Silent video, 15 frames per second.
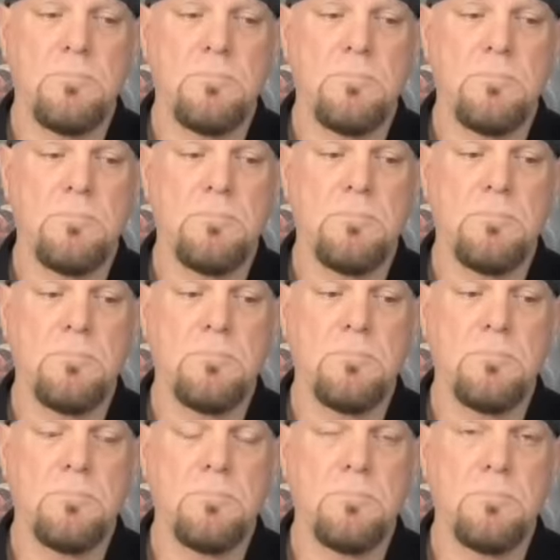
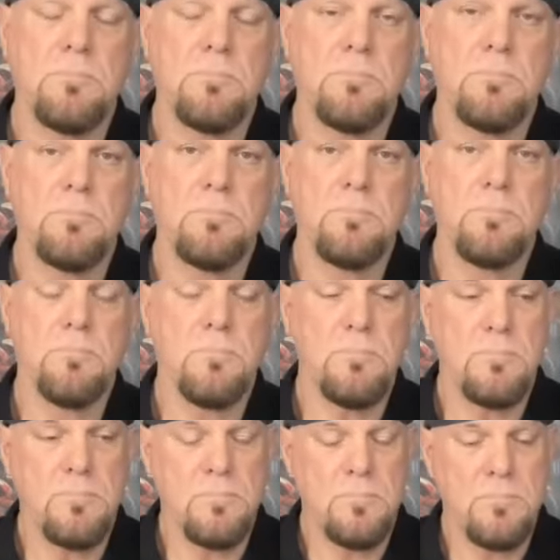
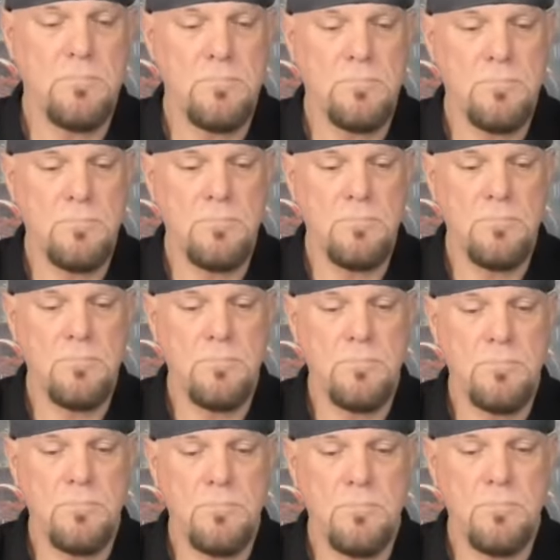
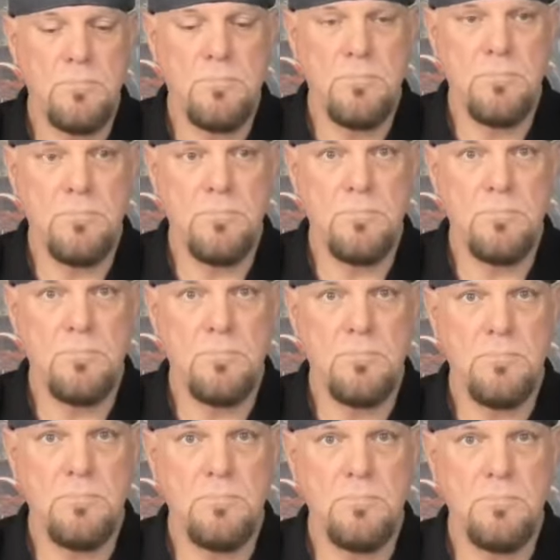
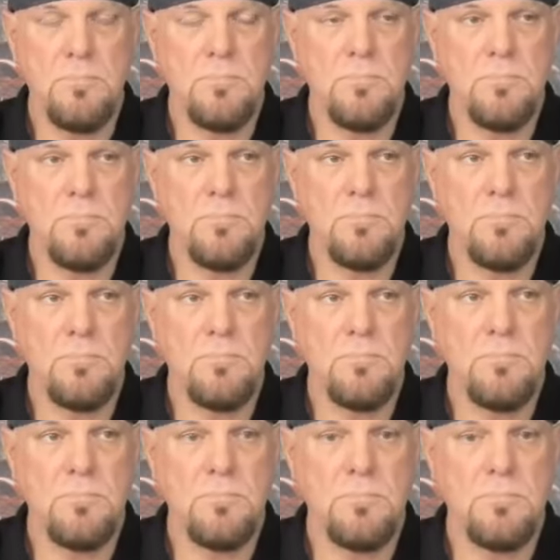
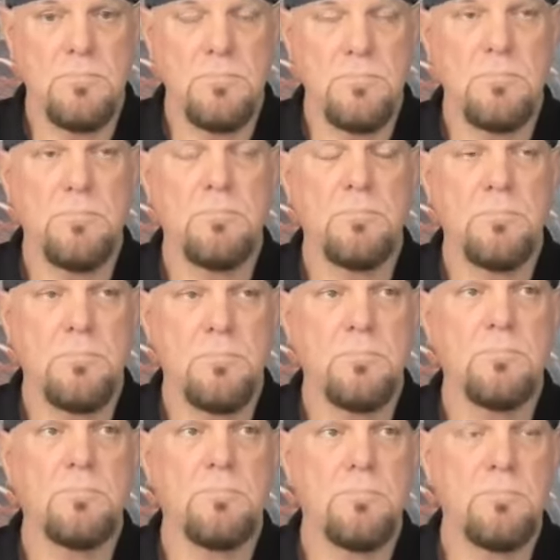
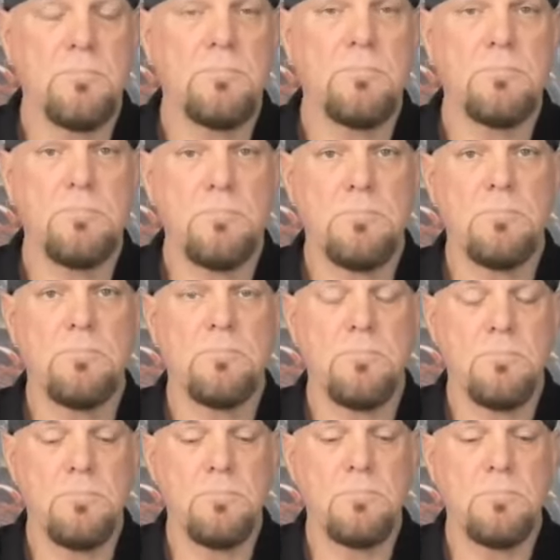
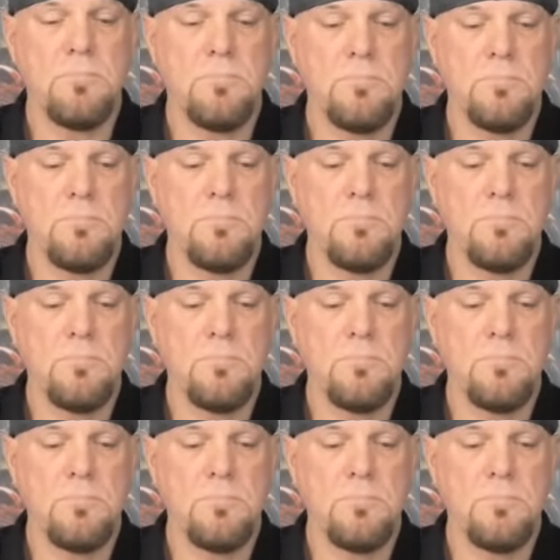(not speaking)